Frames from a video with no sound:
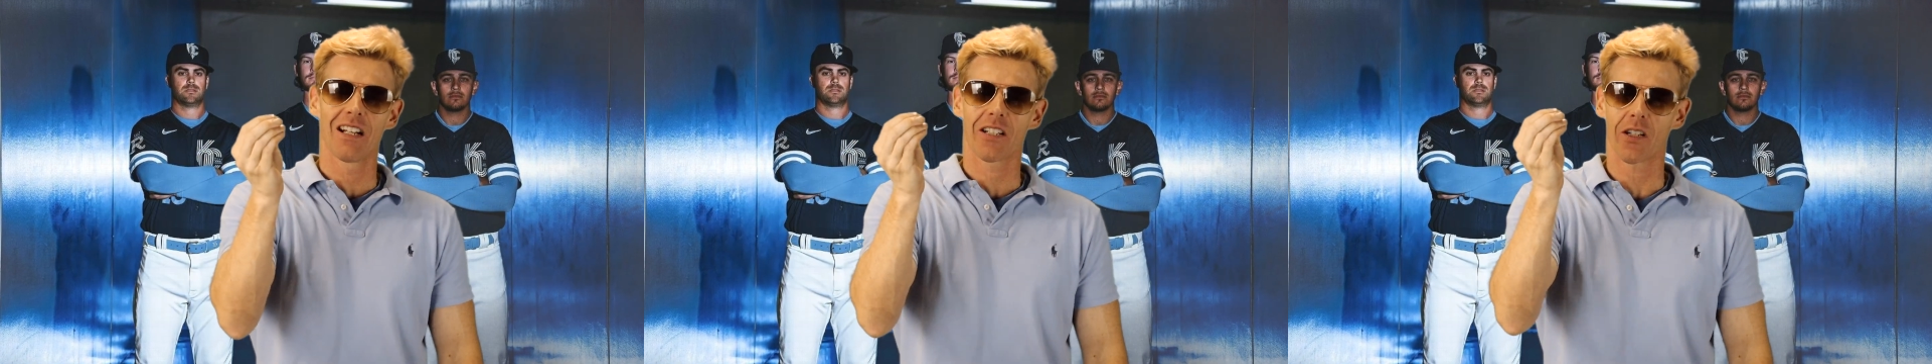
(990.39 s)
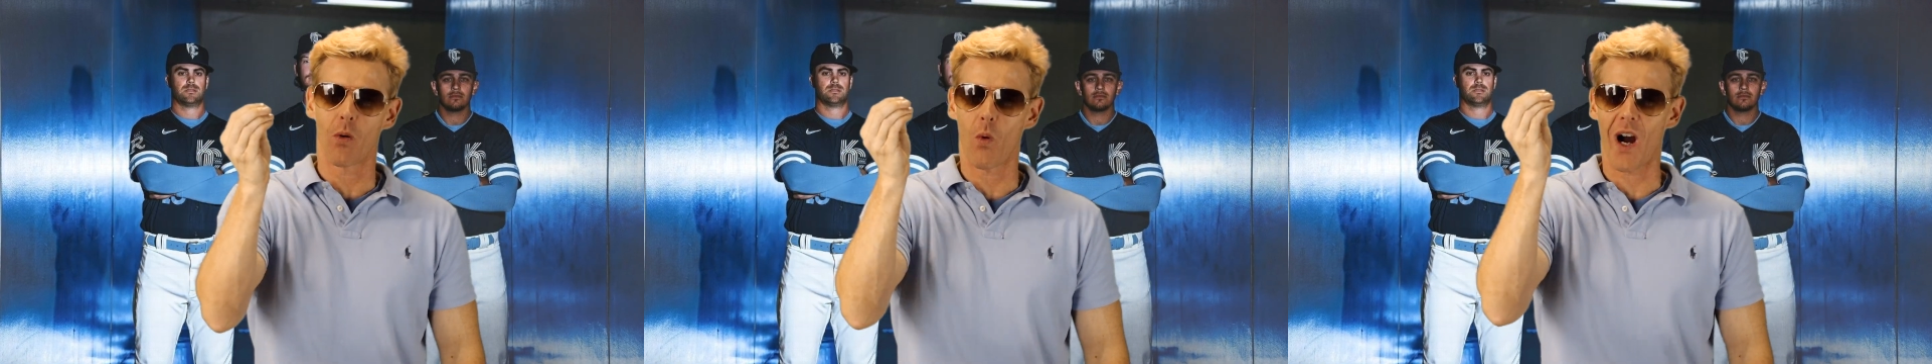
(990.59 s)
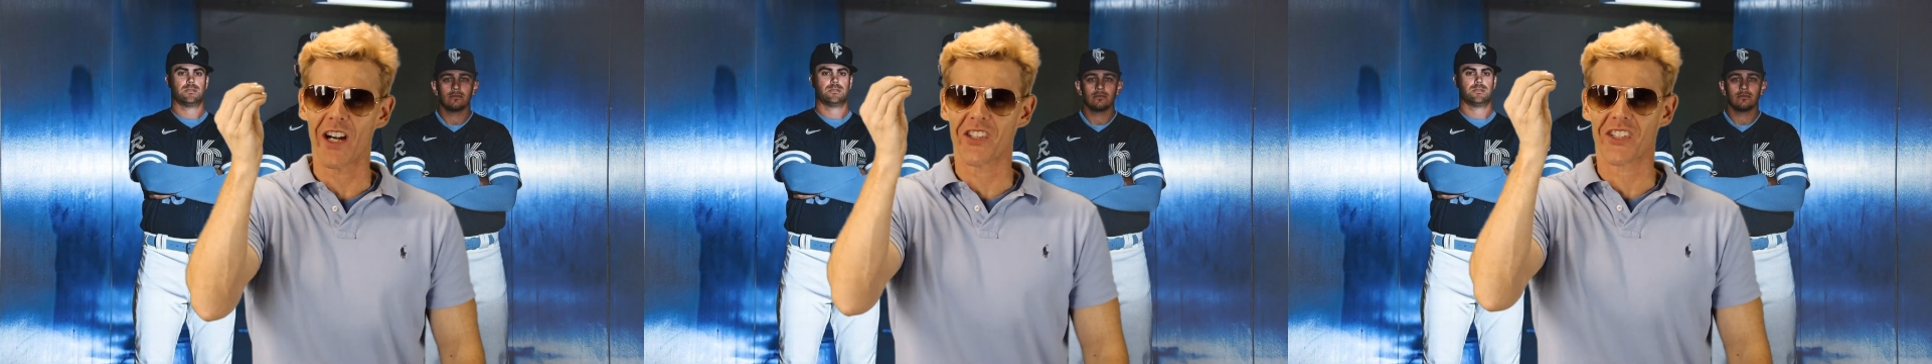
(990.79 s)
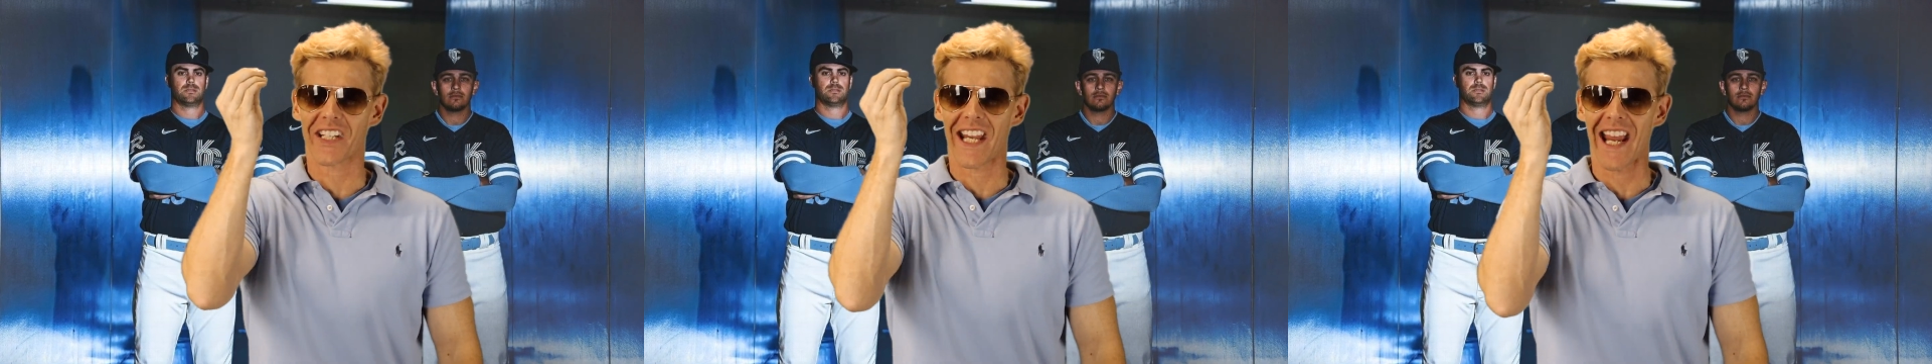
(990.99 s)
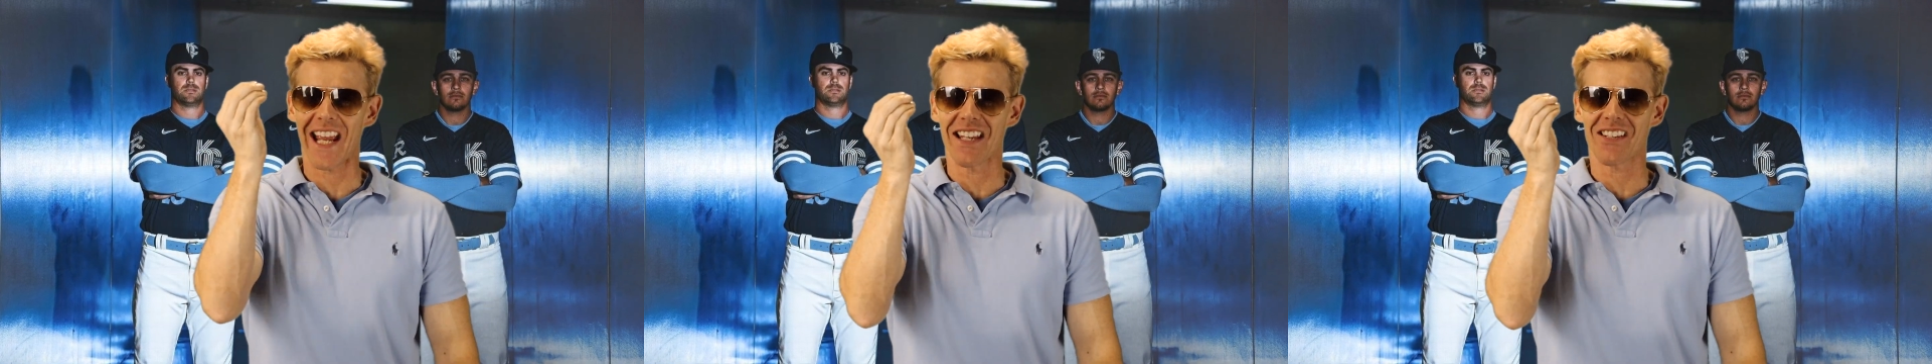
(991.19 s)
to watch
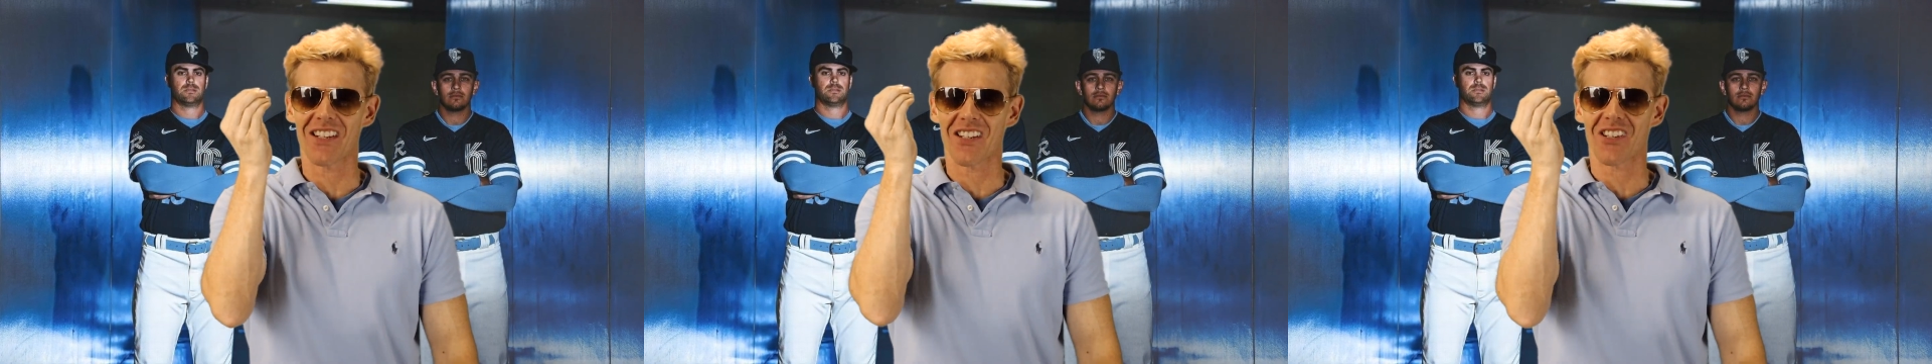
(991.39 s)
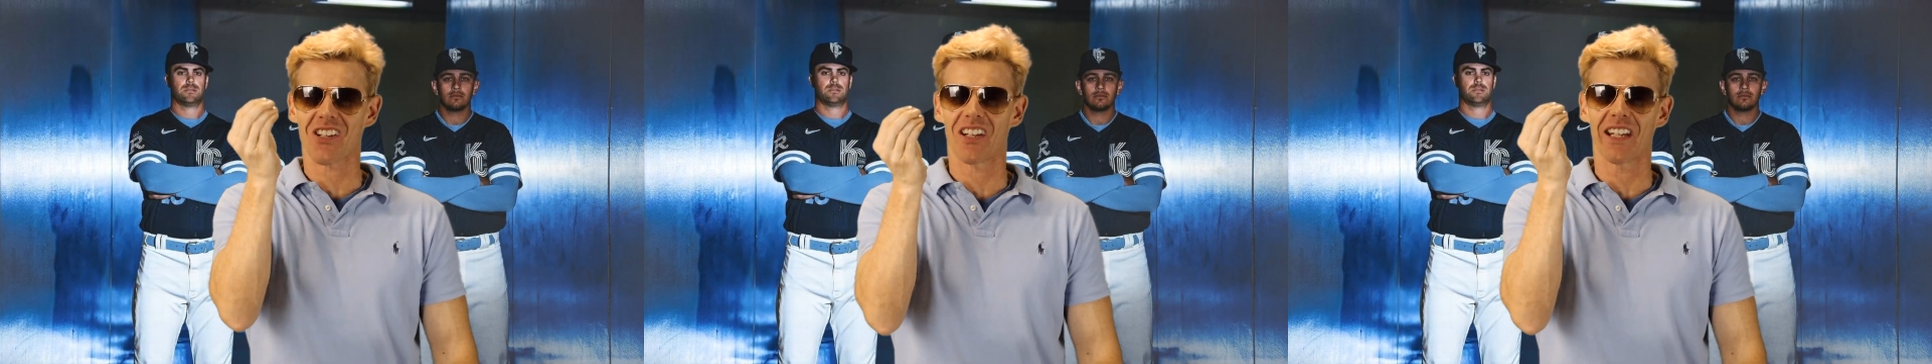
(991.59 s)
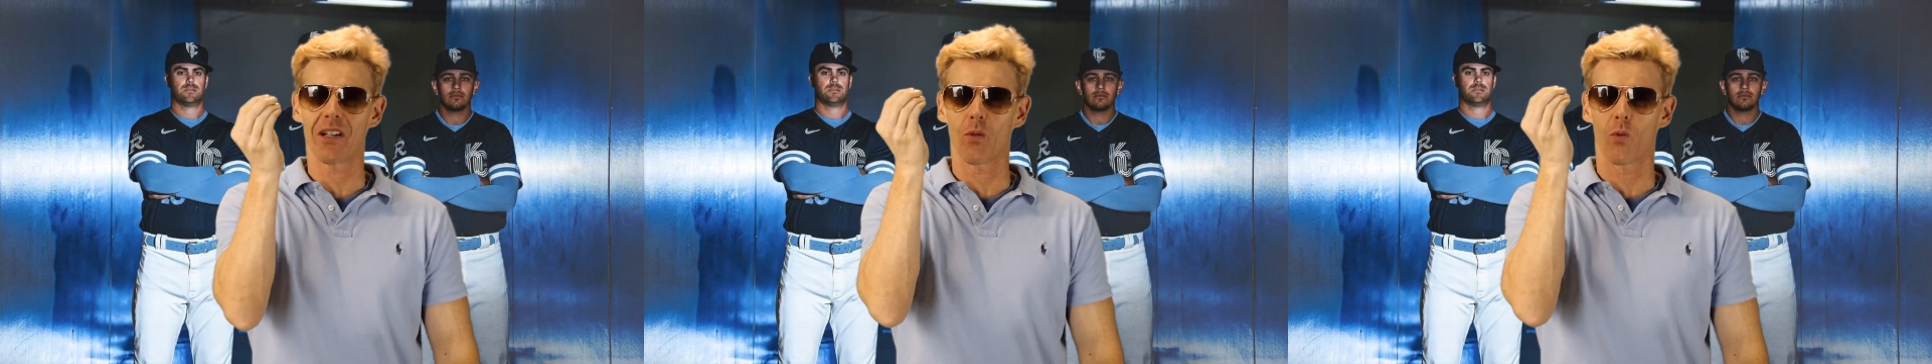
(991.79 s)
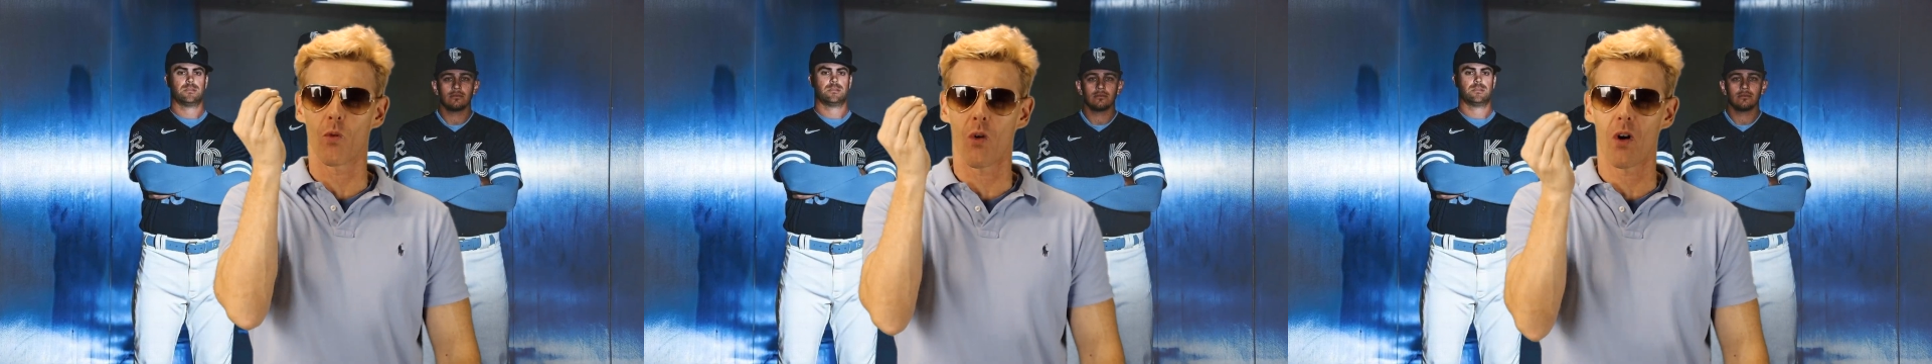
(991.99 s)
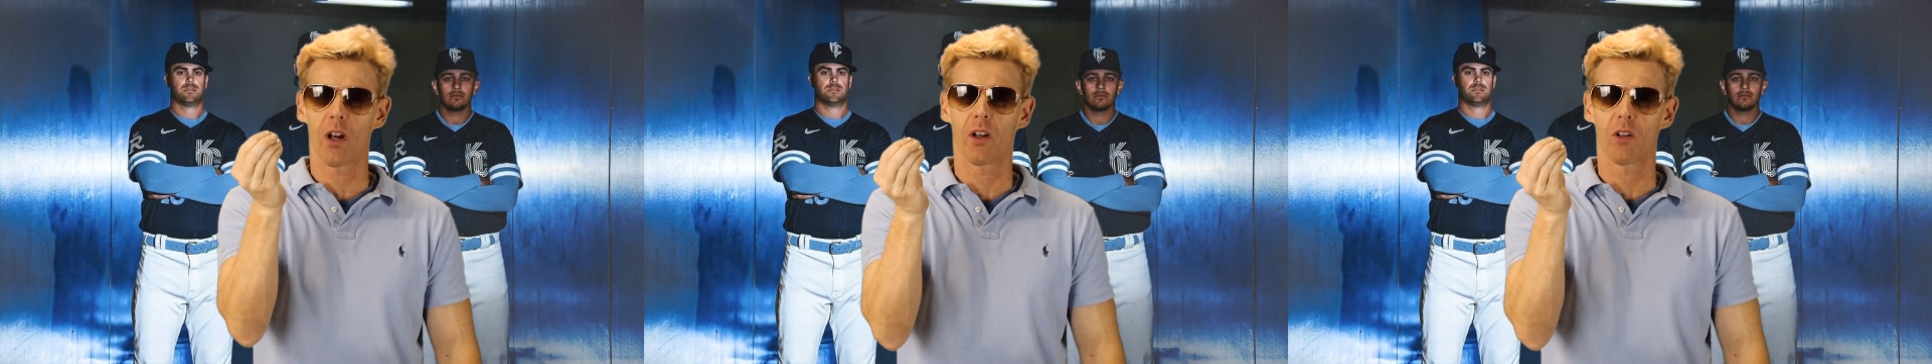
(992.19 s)
Kansas City
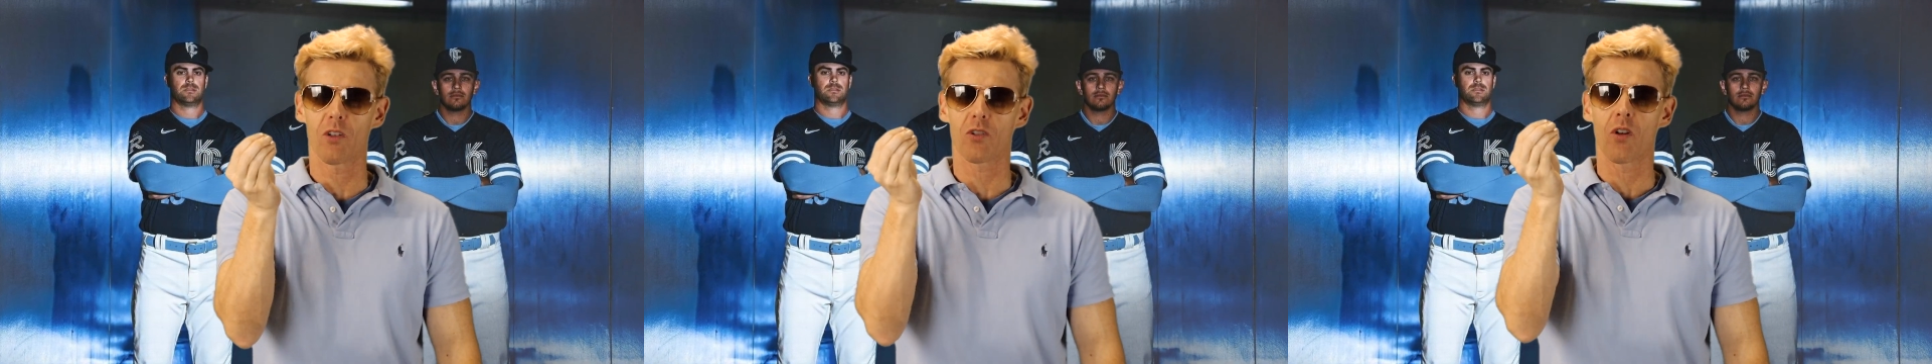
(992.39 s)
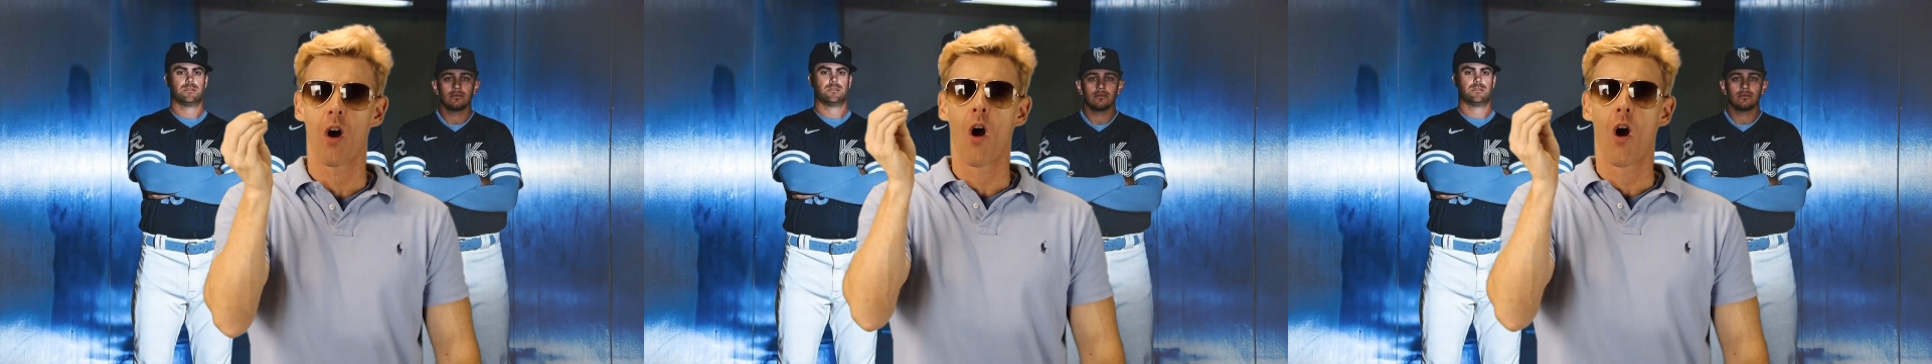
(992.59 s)
Royals